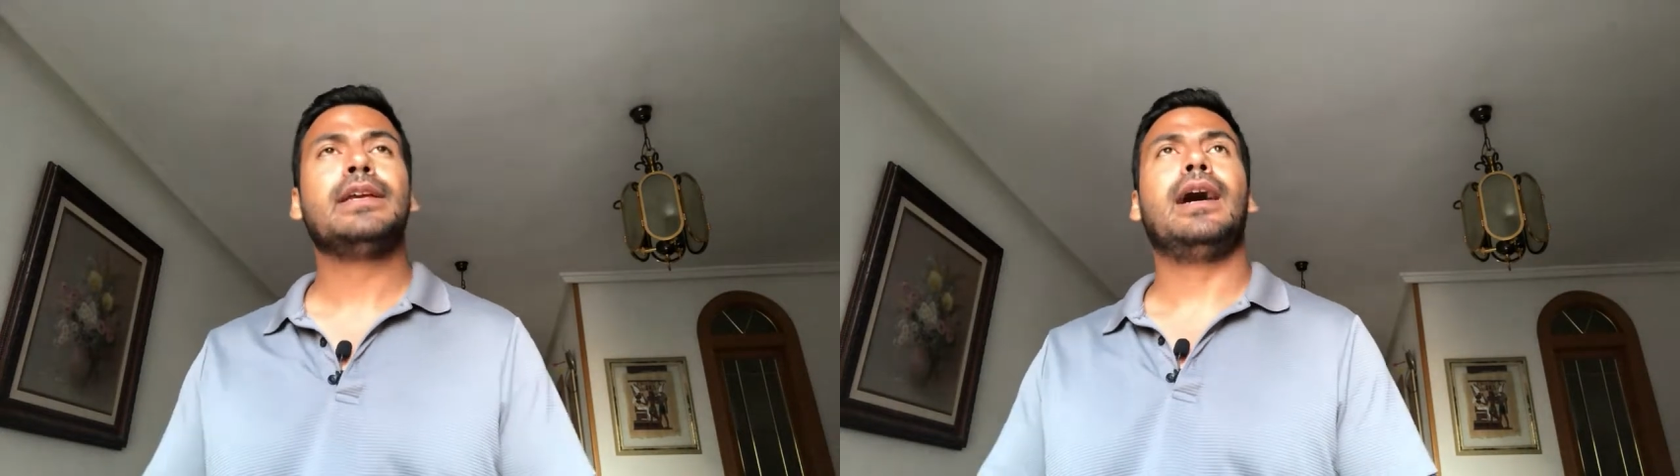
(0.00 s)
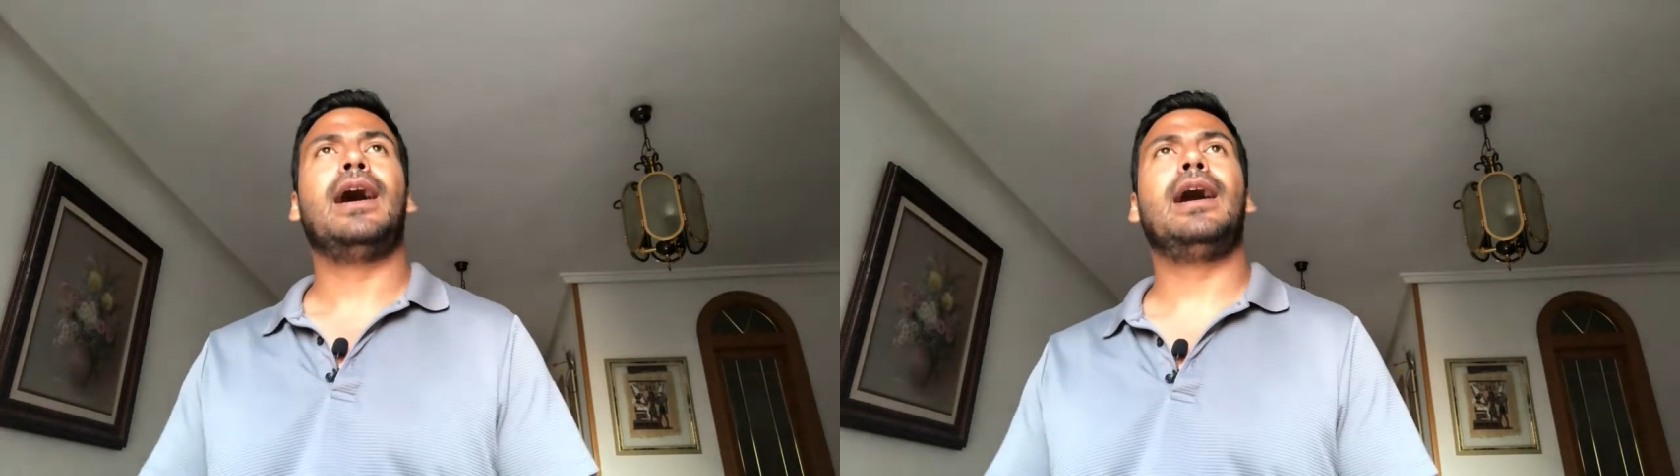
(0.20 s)

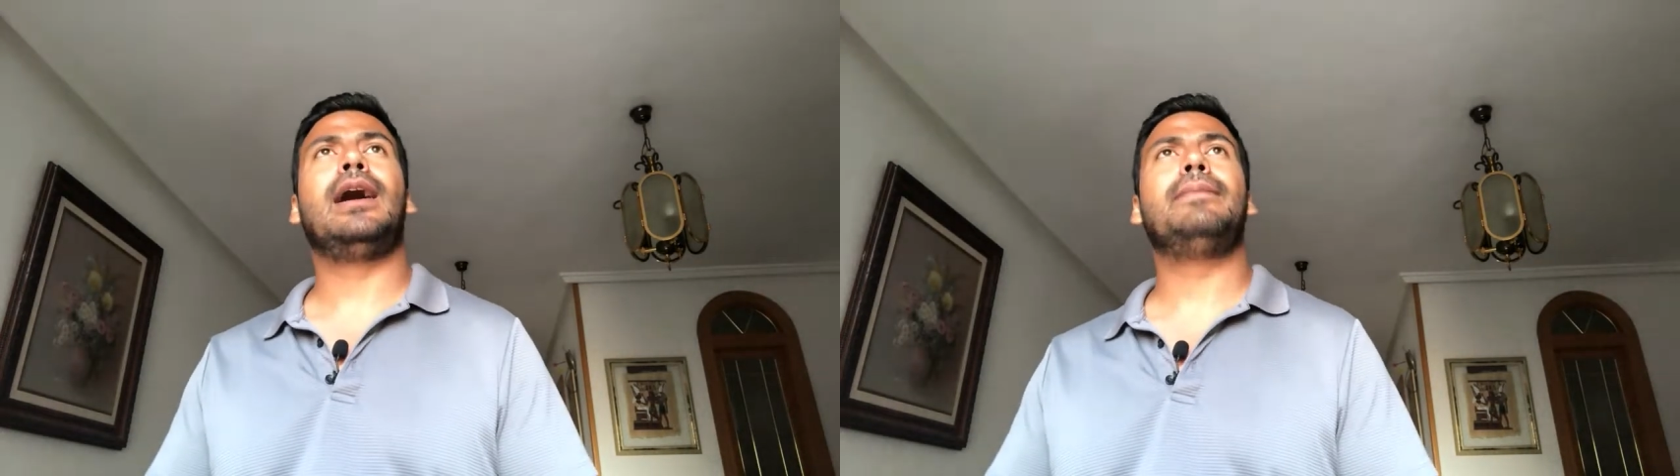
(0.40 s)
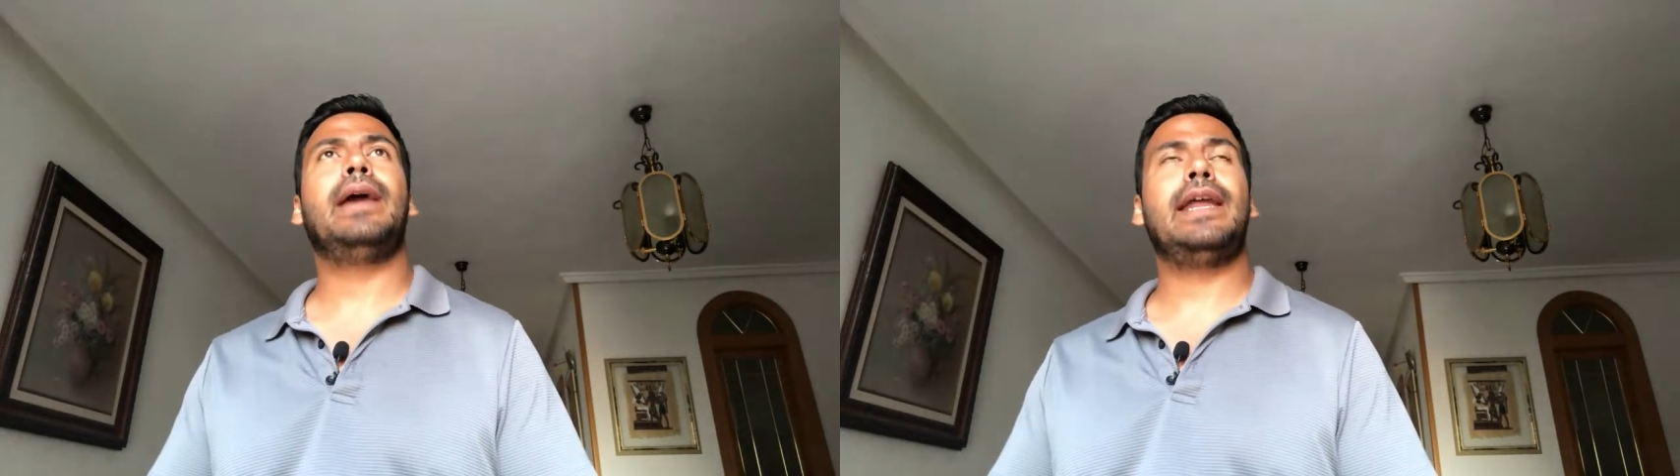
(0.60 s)

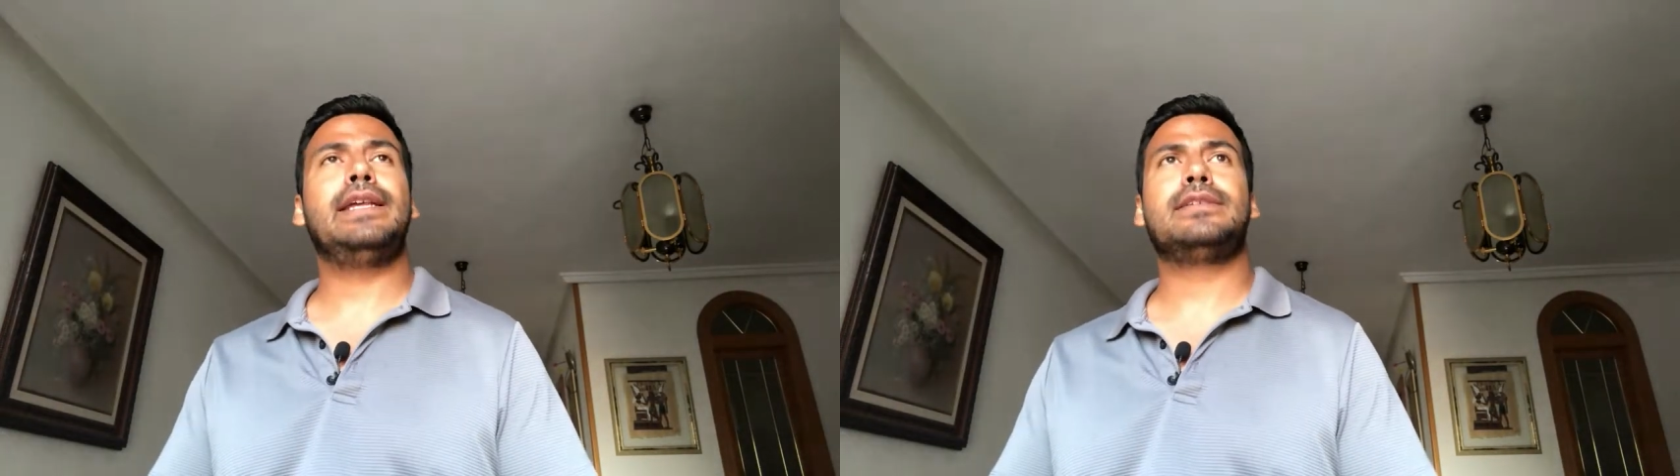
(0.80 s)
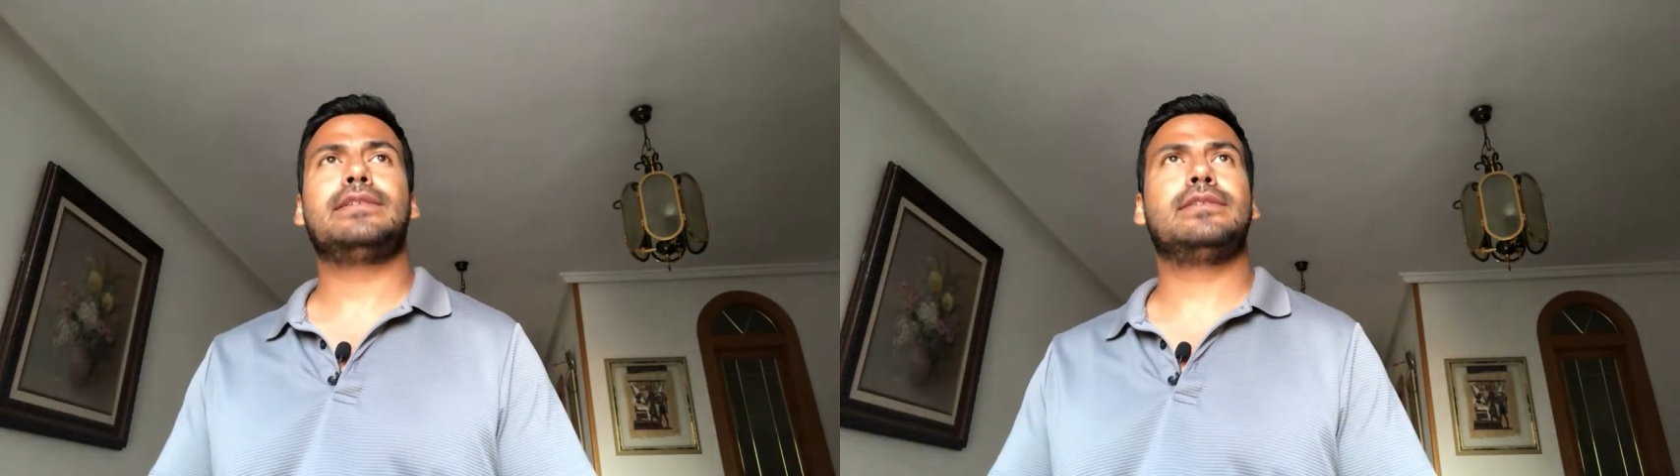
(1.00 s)
And
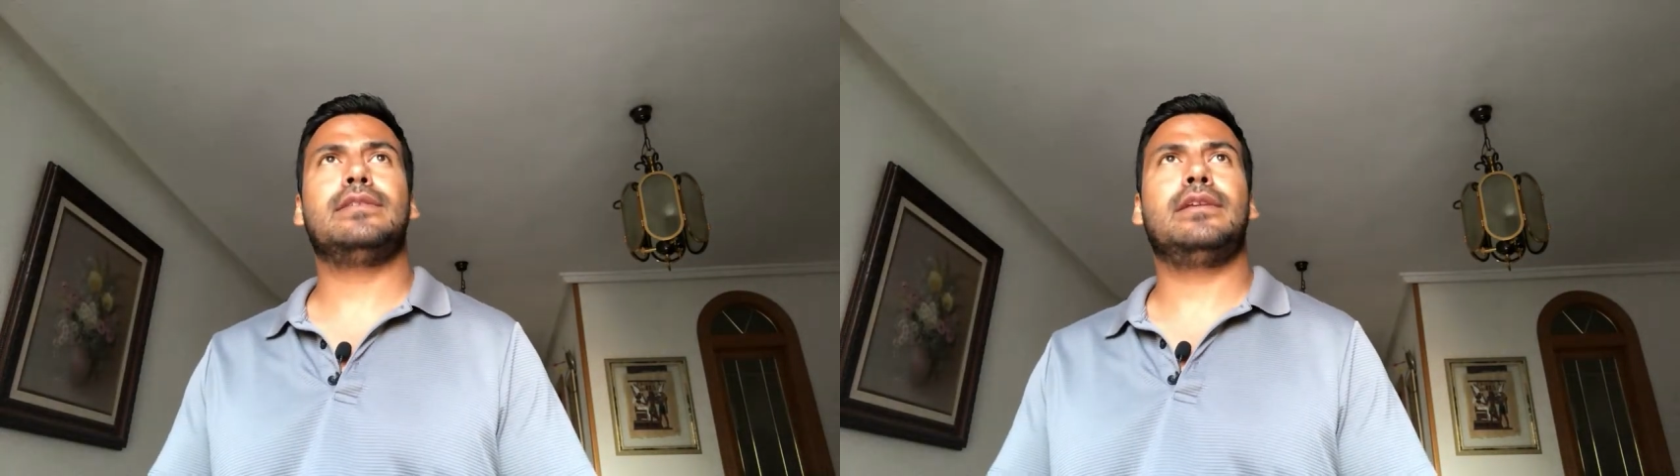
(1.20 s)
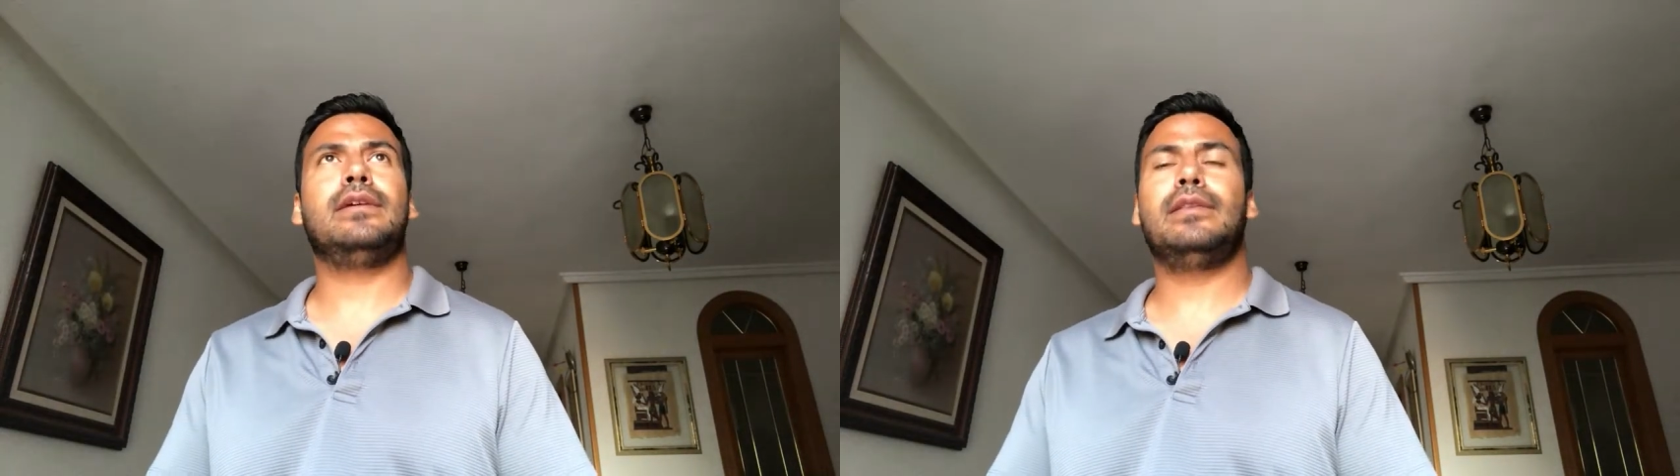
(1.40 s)
it's
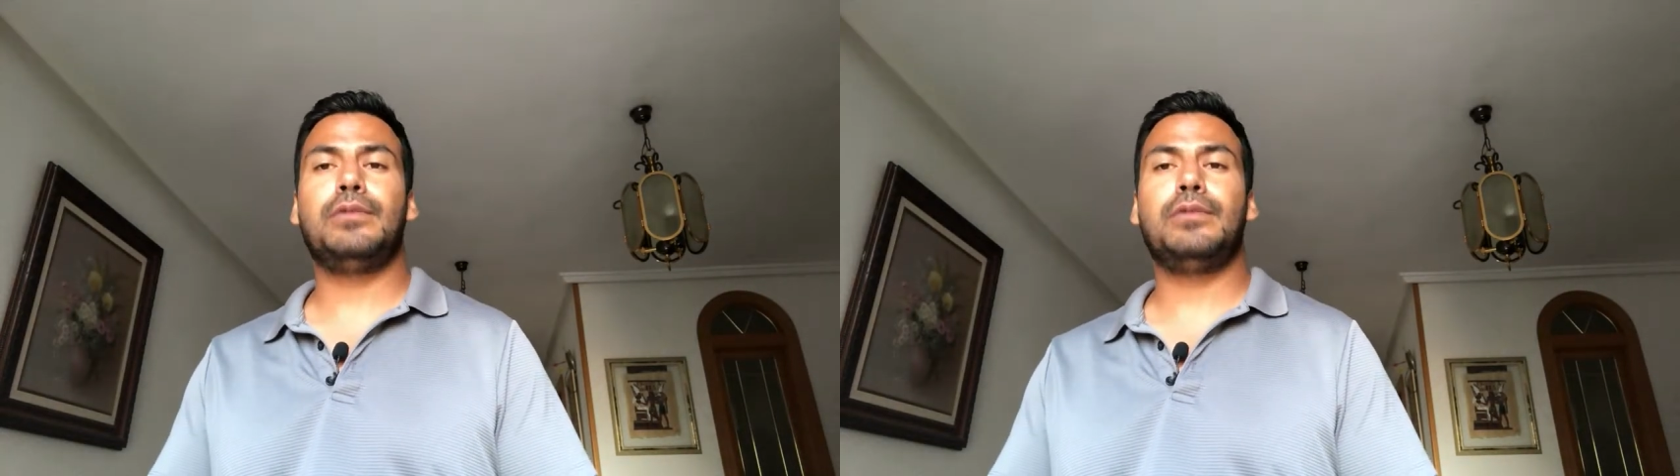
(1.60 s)
the